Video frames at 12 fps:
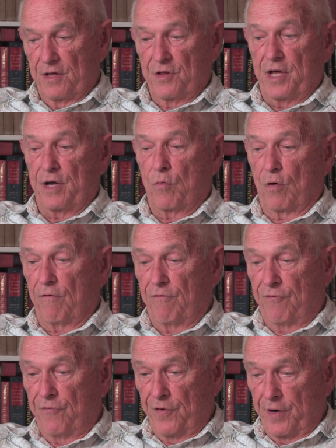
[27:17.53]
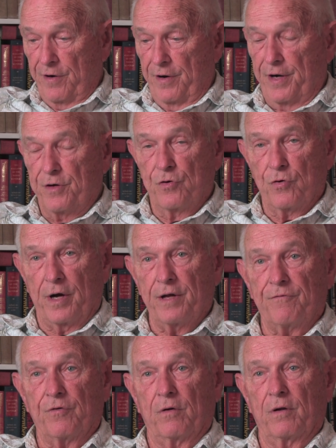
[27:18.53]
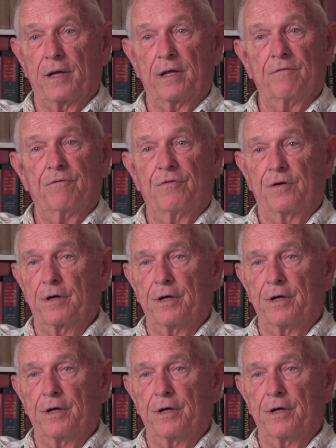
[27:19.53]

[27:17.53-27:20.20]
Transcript: They were very grateful and very